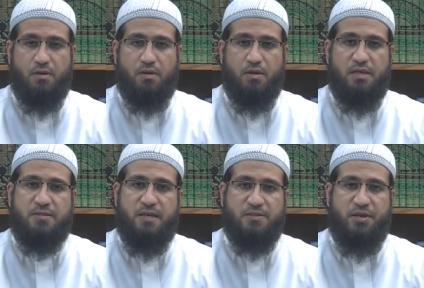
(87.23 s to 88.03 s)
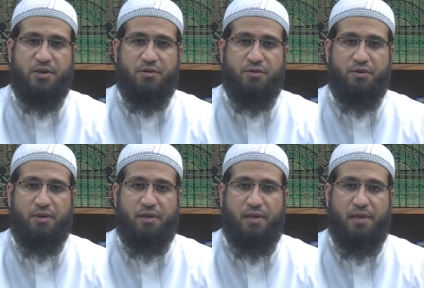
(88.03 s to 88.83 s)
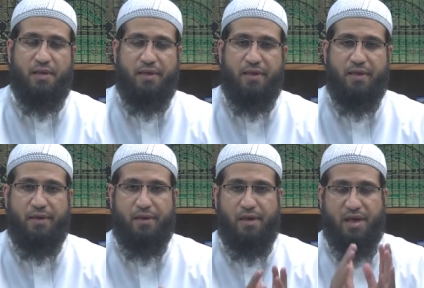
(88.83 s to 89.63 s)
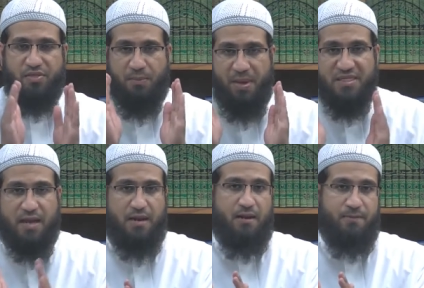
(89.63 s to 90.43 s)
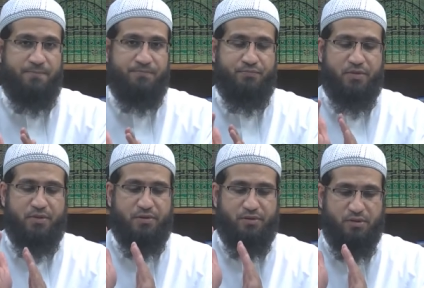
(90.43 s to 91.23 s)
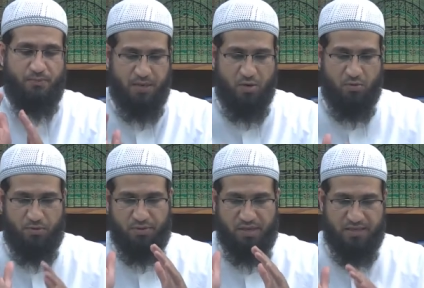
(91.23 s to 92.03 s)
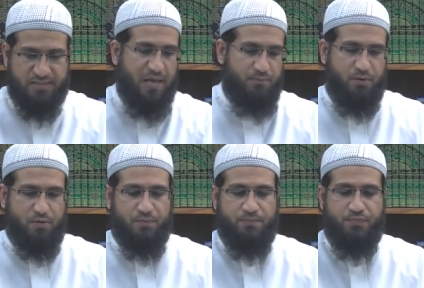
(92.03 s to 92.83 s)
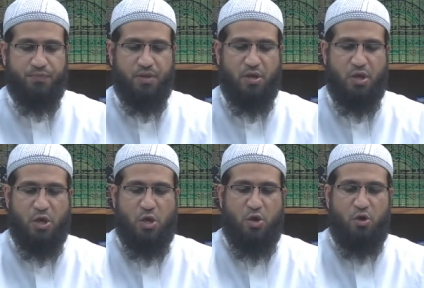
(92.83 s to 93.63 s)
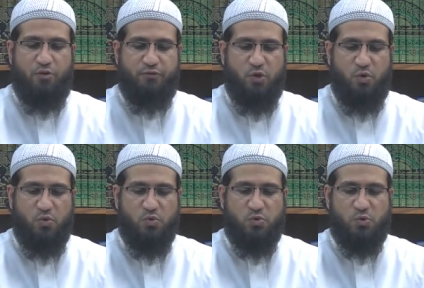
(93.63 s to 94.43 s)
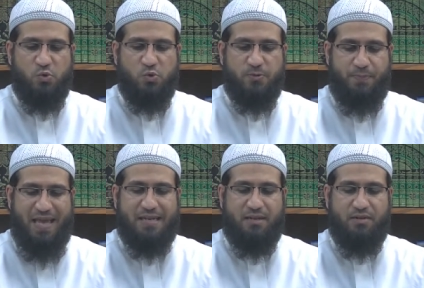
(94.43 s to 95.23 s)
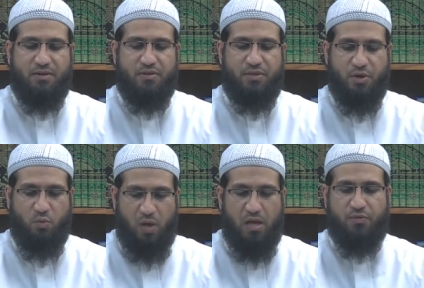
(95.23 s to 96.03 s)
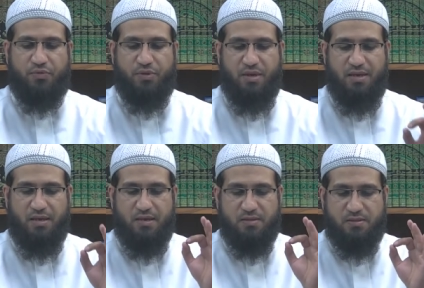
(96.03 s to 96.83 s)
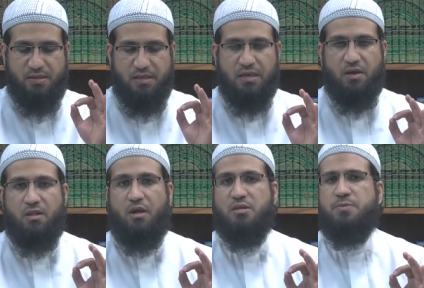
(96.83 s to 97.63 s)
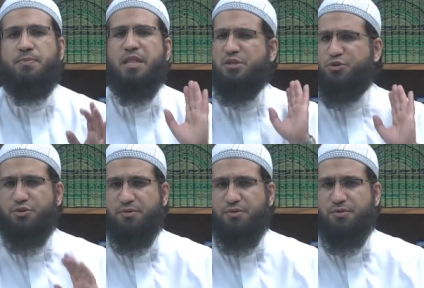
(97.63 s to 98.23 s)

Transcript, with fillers: He says here, and the matal, the parable, the example of those who spend their wealth seeking Allah's pleasure,